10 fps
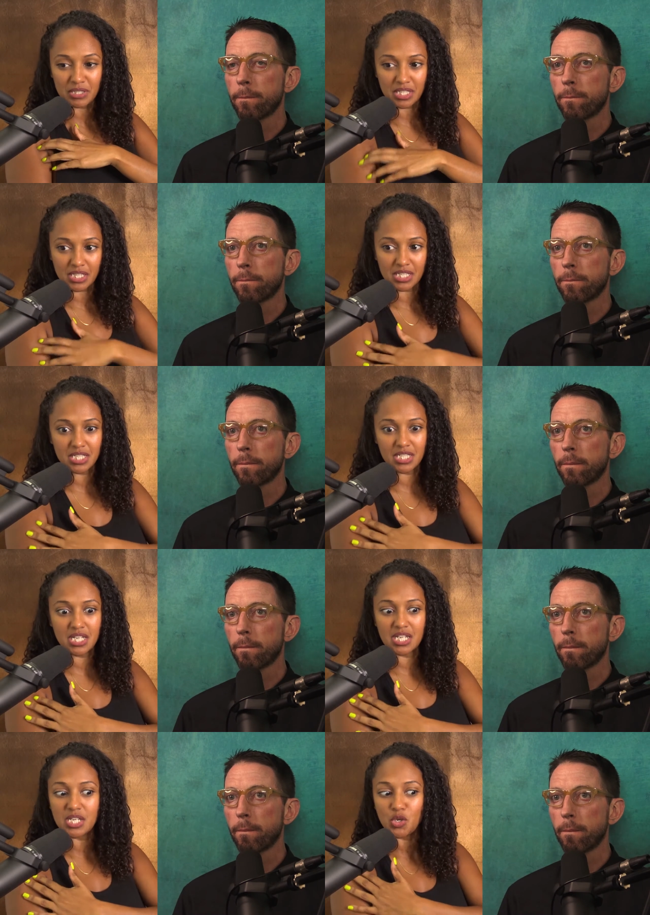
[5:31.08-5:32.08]
Speaker 1: busy
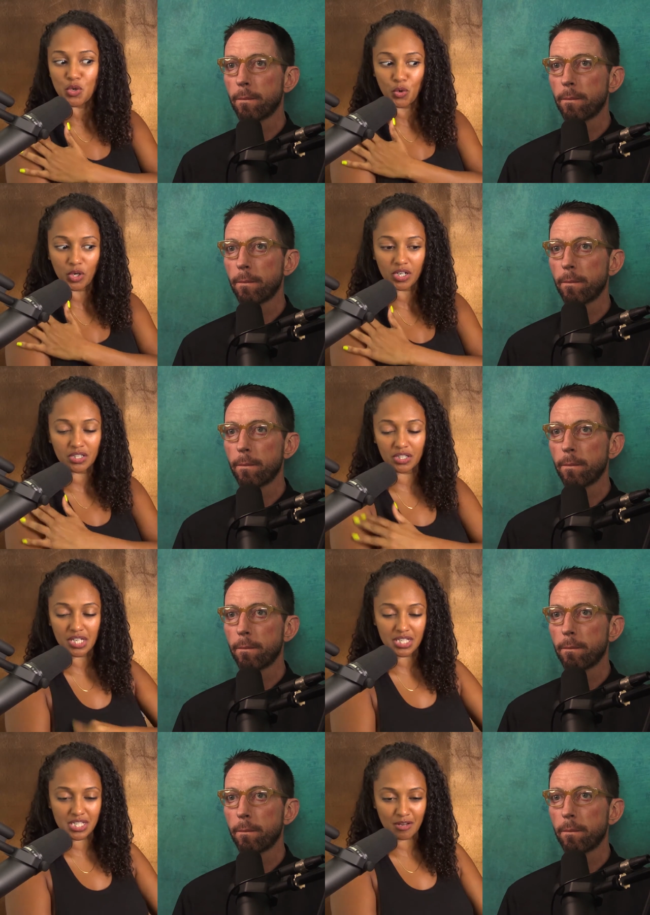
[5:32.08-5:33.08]
New York,
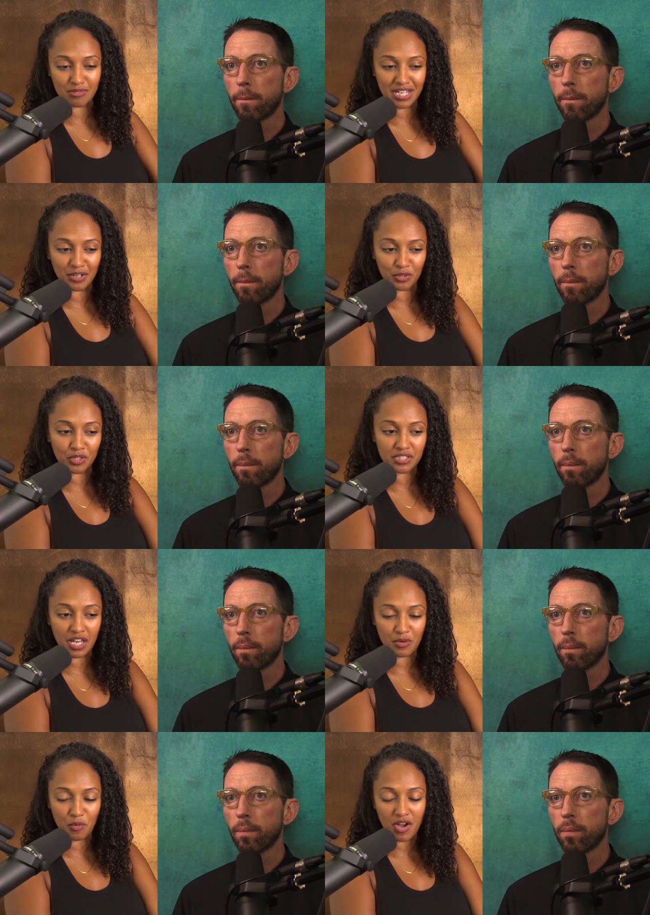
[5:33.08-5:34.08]
like downtown
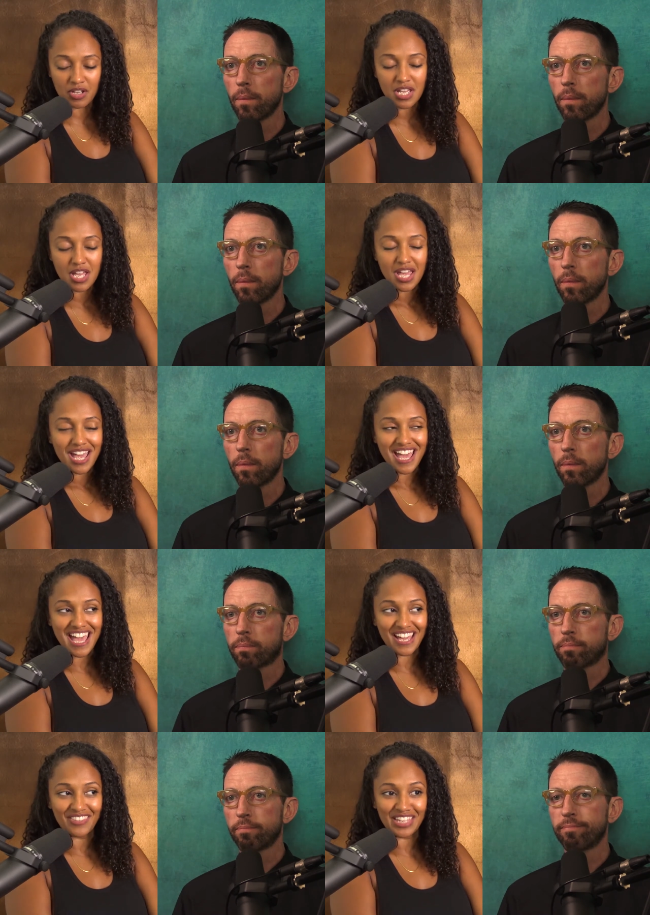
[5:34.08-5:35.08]
sidewalk,
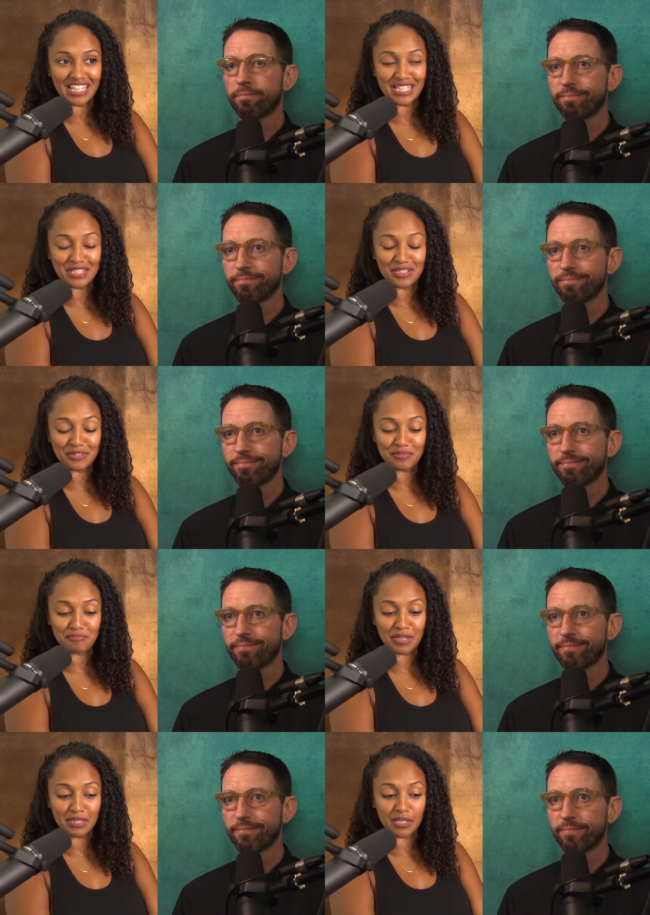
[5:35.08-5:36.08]
and they
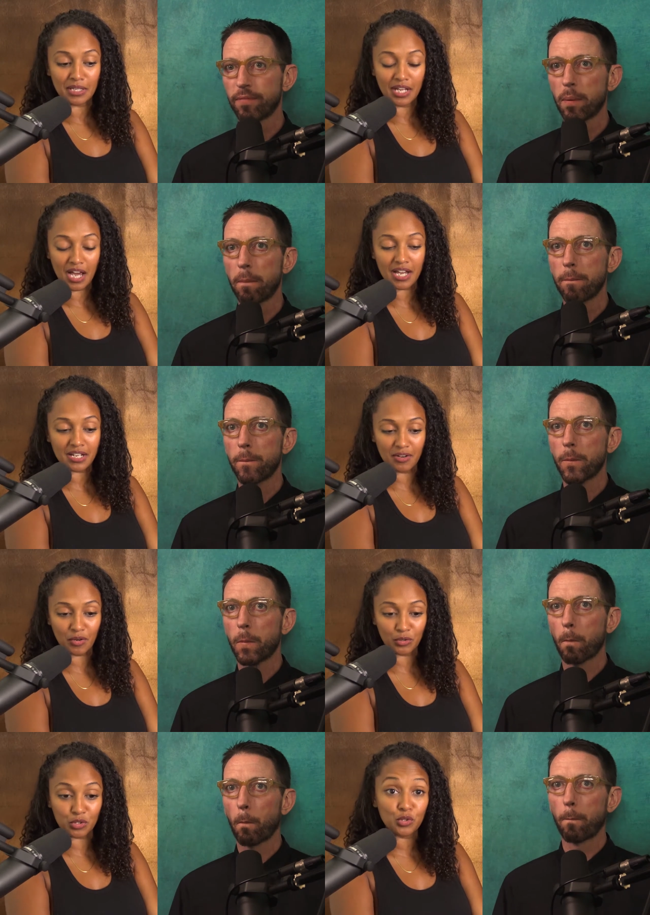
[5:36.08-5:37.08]
made a guy and a
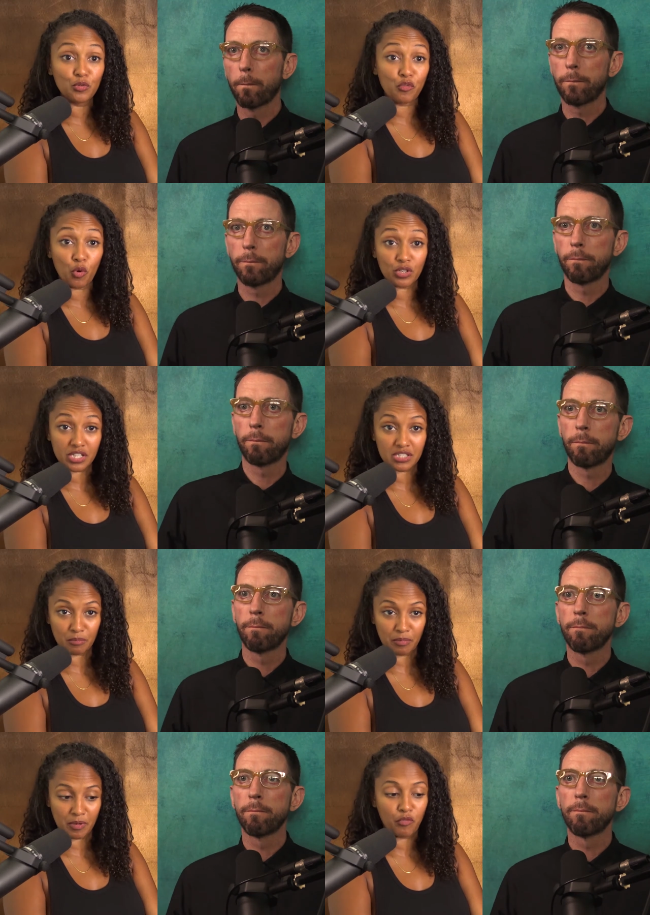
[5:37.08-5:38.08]
girl, two, four sets
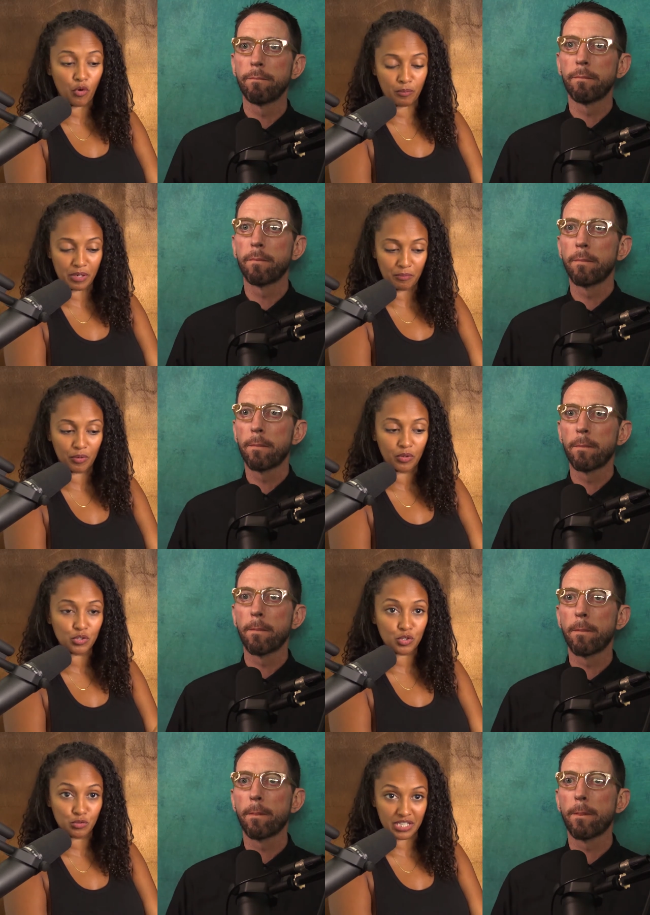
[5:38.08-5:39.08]
of pe four
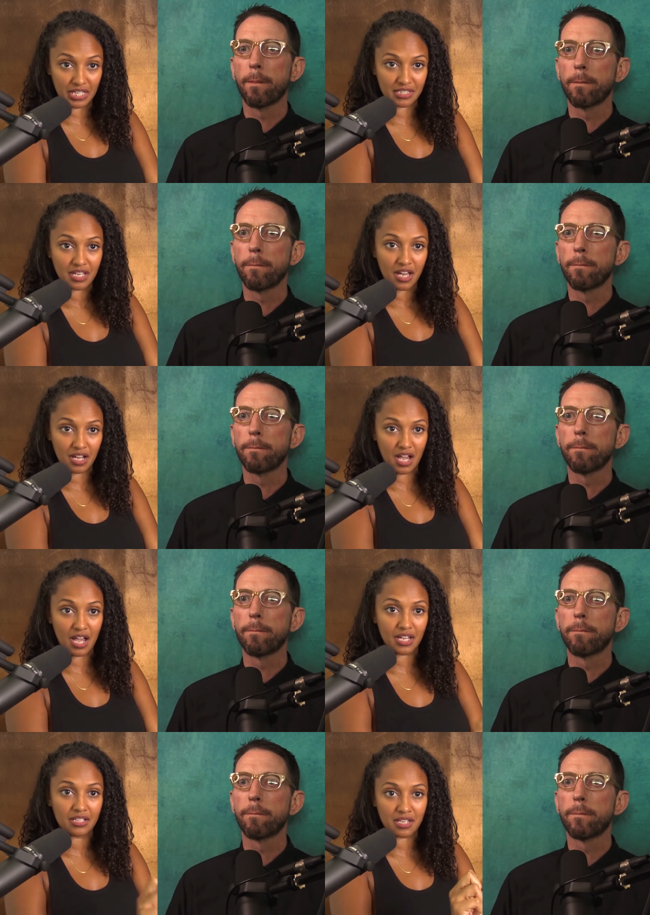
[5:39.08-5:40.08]
people, two sets, a
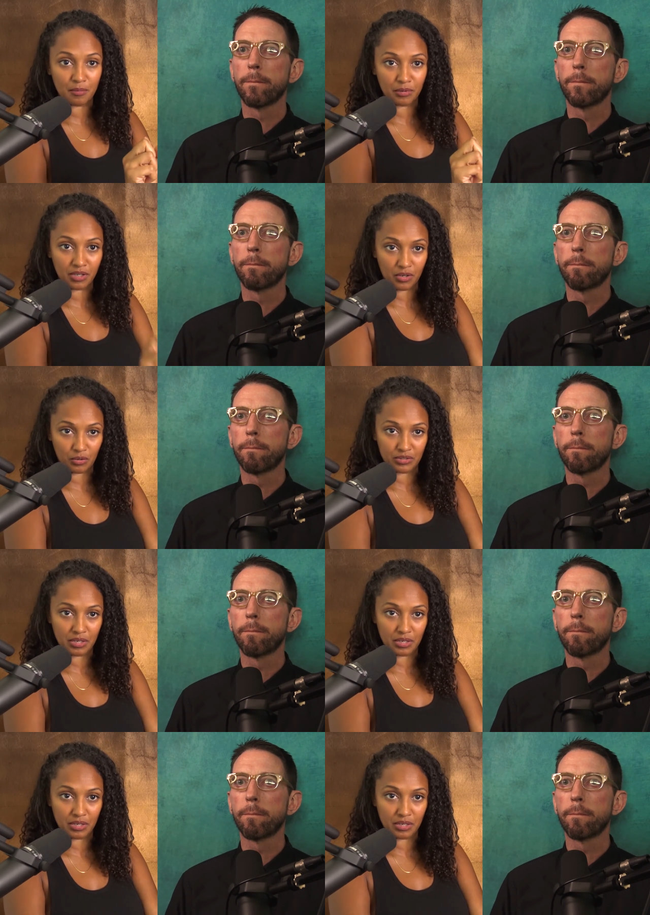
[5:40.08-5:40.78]
guy separately, a girl